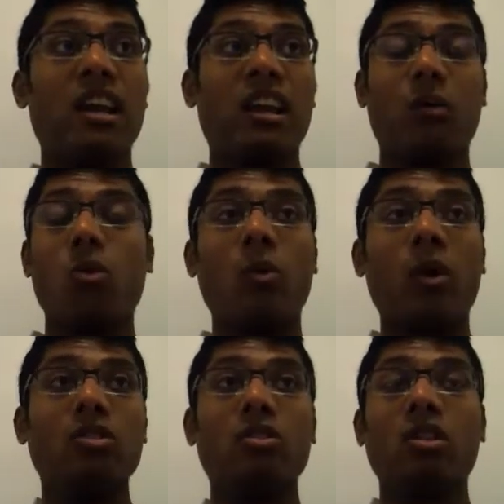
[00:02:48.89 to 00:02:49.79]
Like, what do I
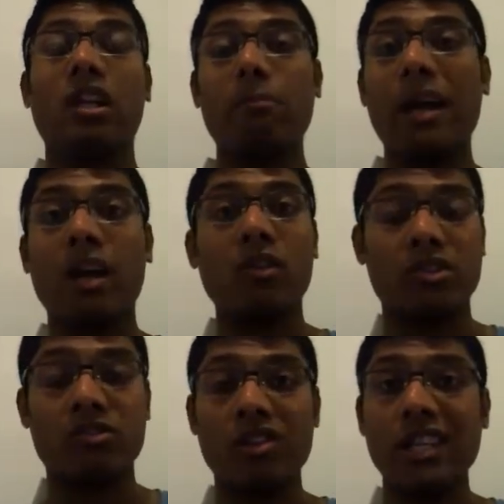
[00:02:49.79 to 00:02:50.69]
do? Like, beg on the
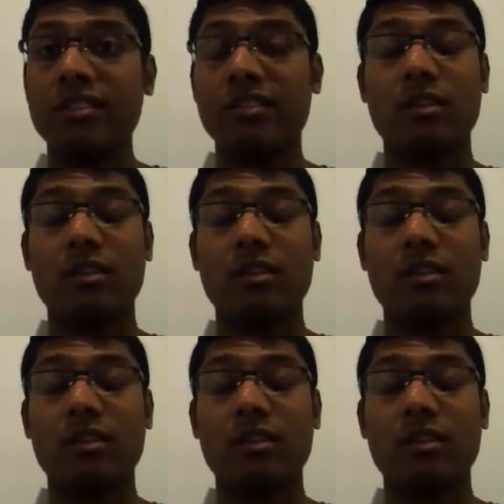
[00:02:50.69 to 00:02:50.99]
streets?